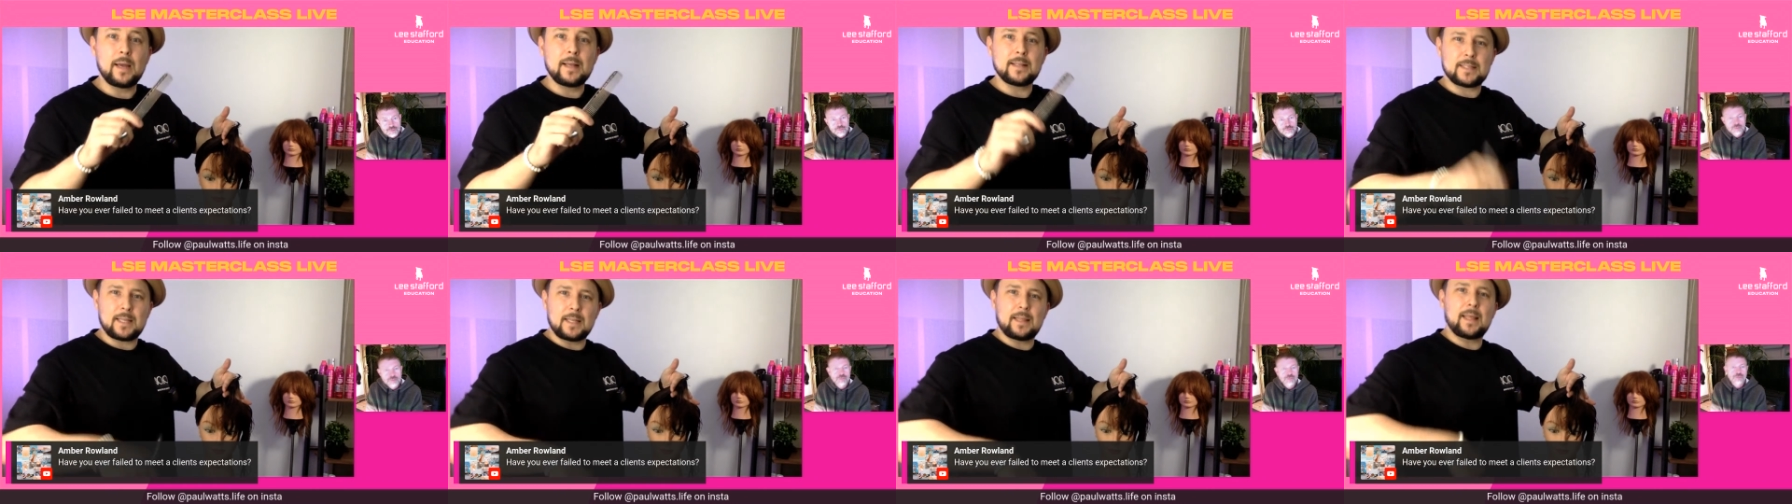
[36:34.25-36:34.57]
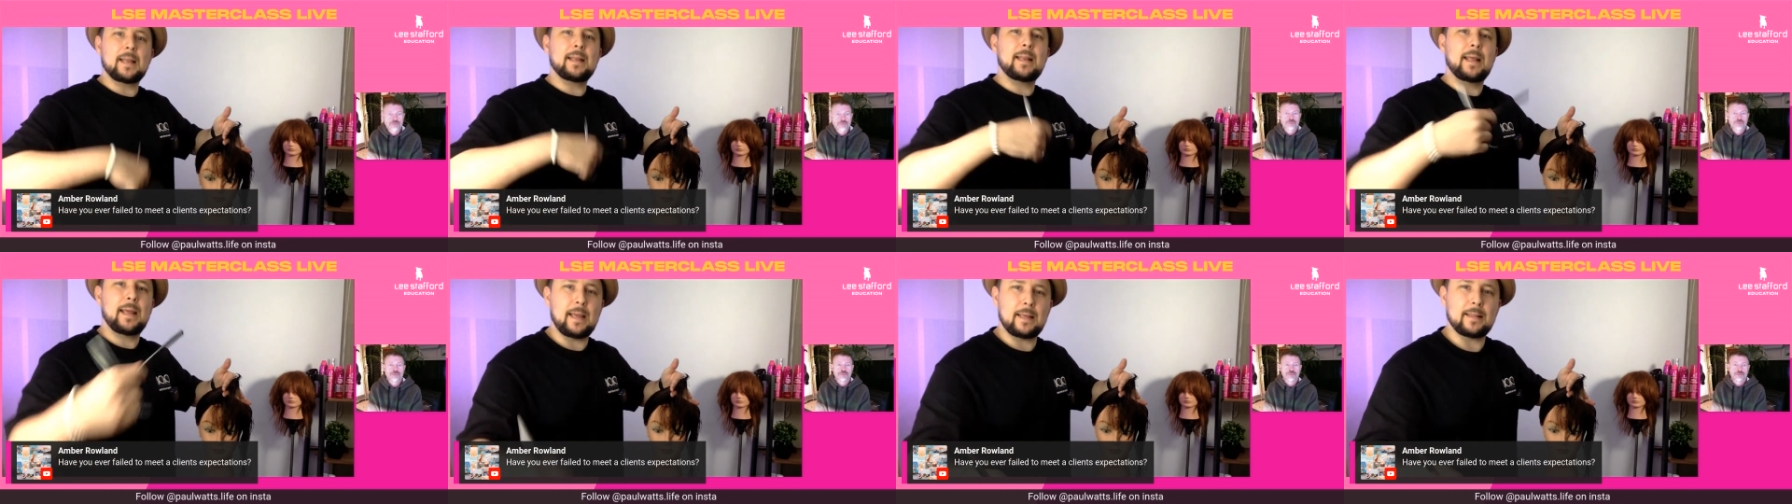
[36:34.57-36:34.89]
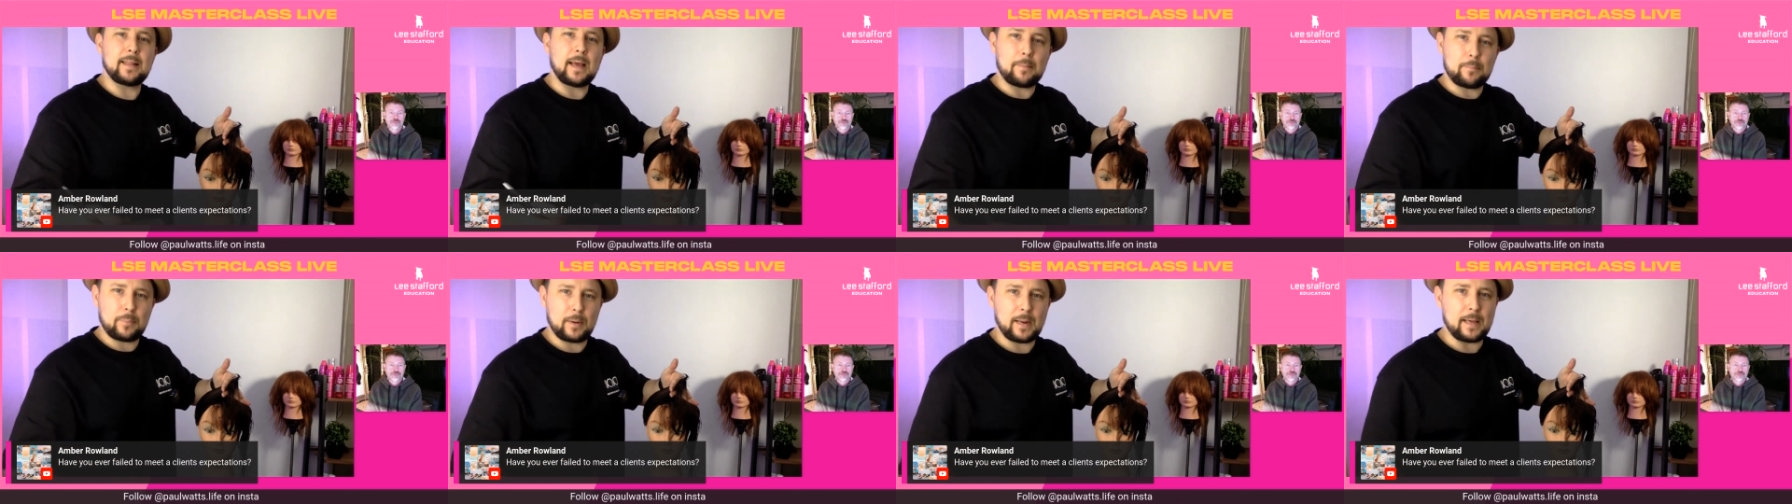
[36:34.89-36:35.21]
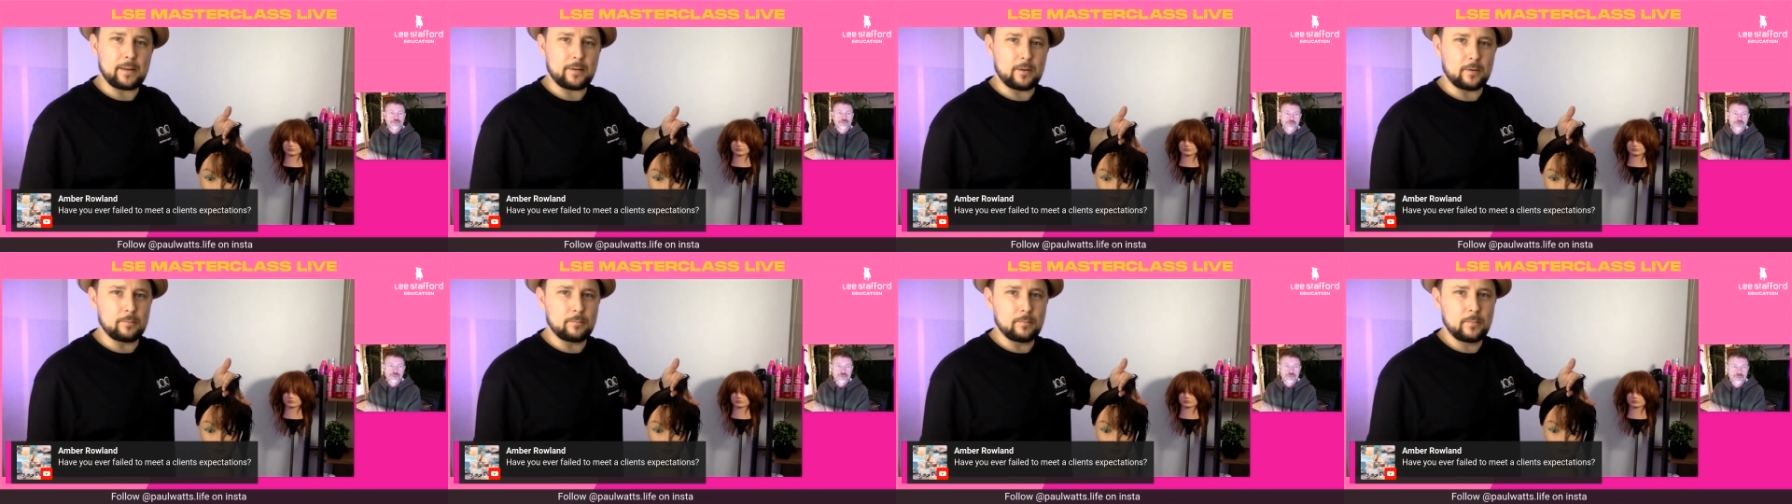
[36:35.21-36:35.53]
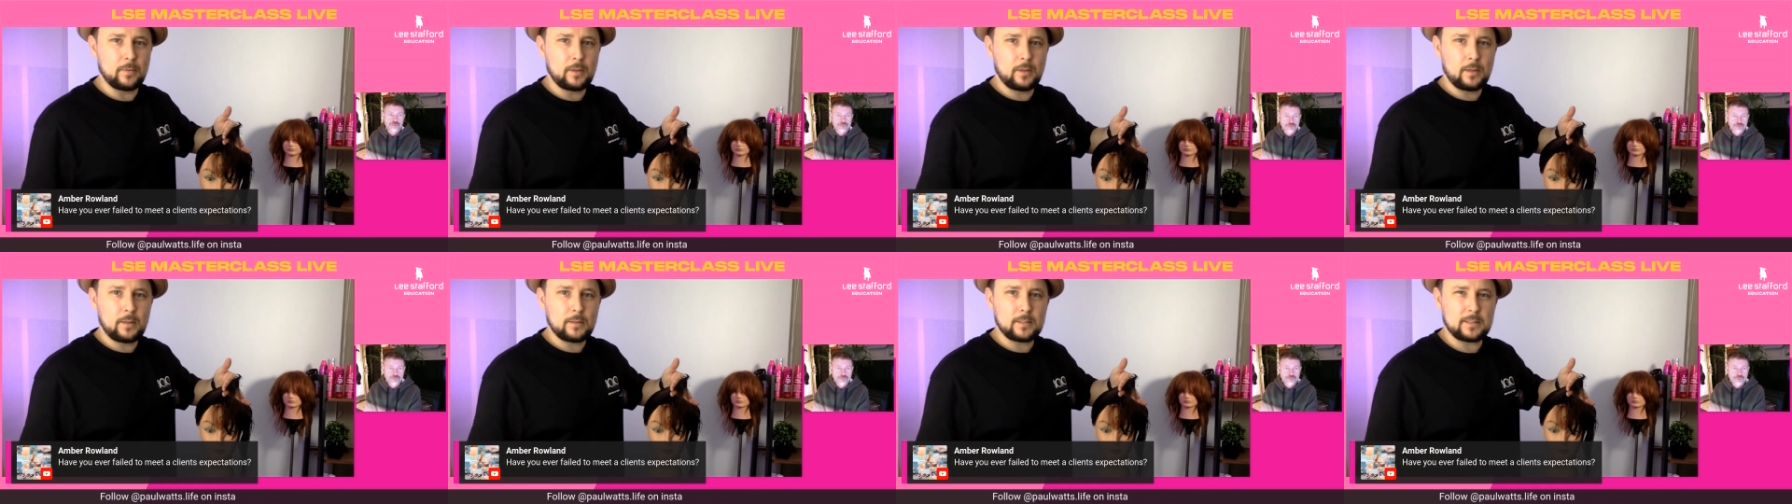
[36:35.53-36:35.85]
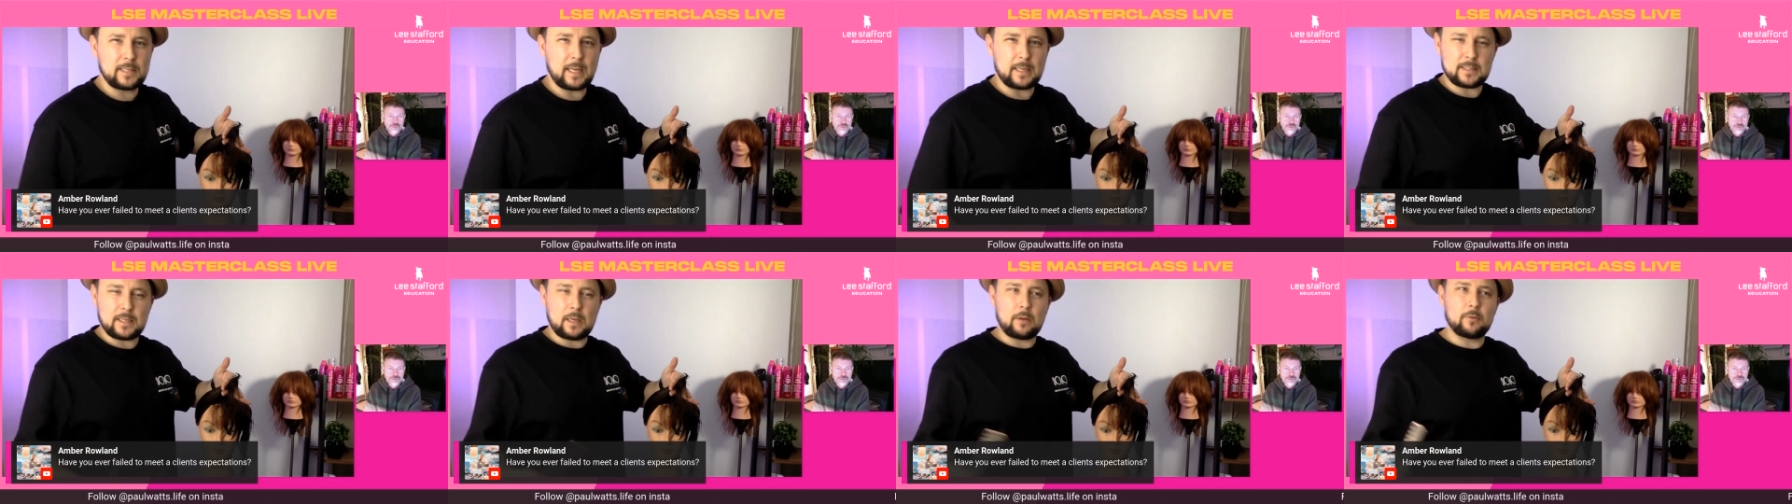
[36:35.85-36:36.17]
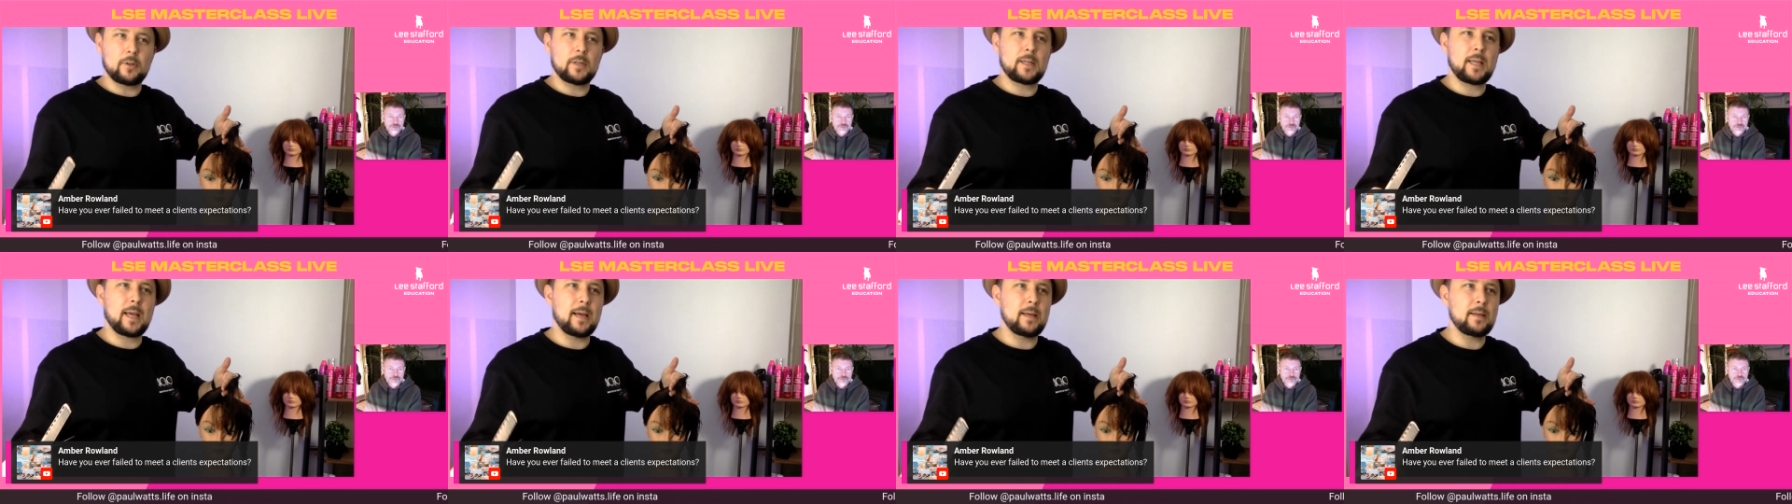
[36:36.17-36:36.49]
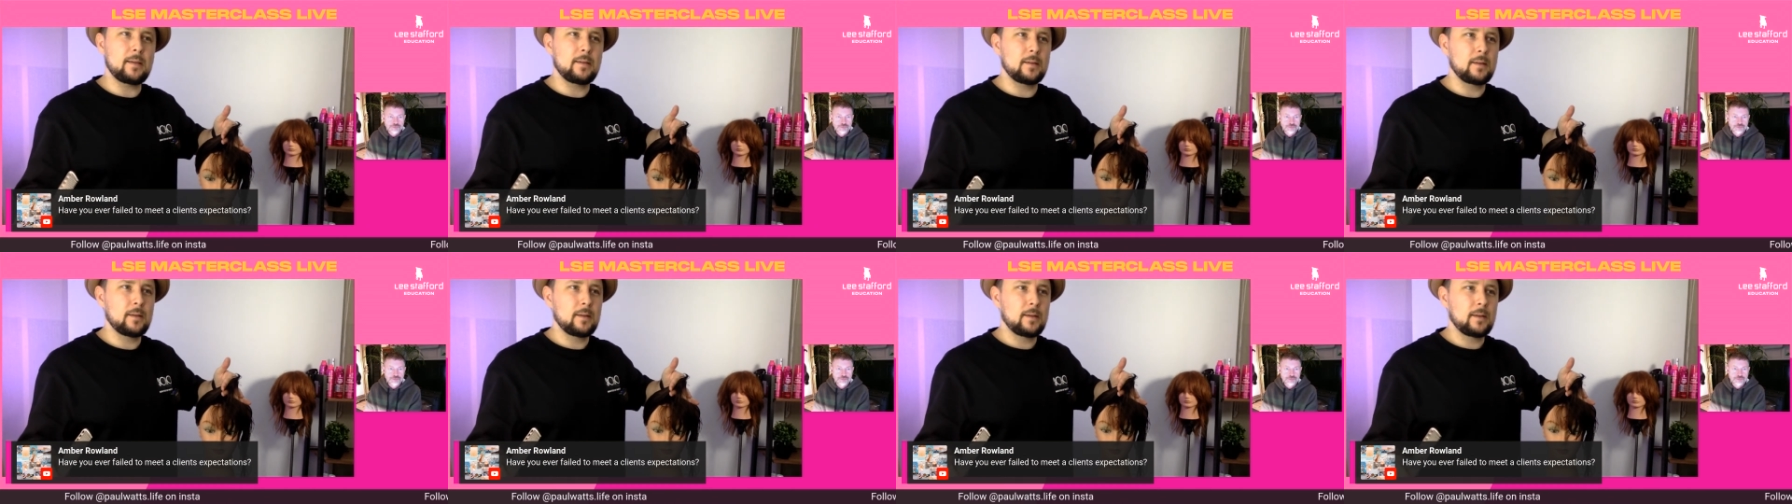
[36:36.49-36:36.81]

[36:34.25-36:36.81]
to then hit that platinum. Does that sound okay? And